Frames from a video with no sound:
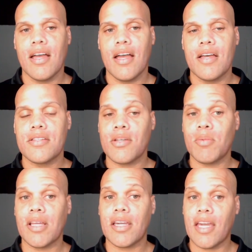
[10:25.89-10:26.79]
Someone
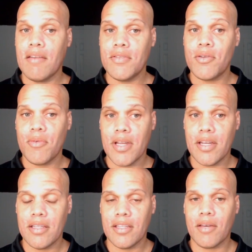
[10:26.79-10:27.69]
like Kevin Durant
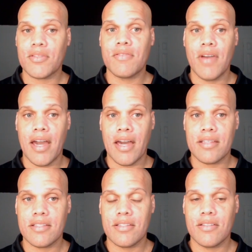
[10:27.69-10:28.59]
that's
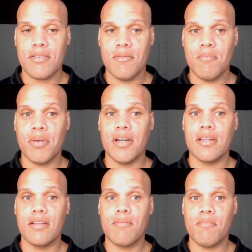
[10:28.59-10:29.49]
fast but
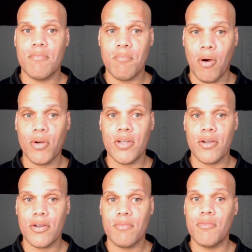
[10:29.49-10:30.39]

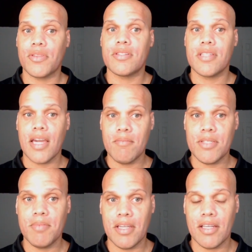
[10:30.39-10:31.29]
bulkier with the same
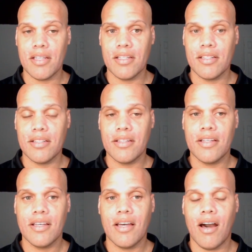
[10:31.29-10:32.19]
speed,
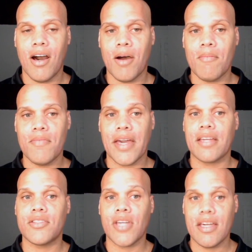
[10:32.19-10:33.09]
that could
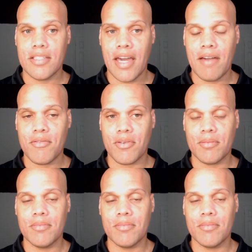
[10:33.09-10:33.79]
chase after him,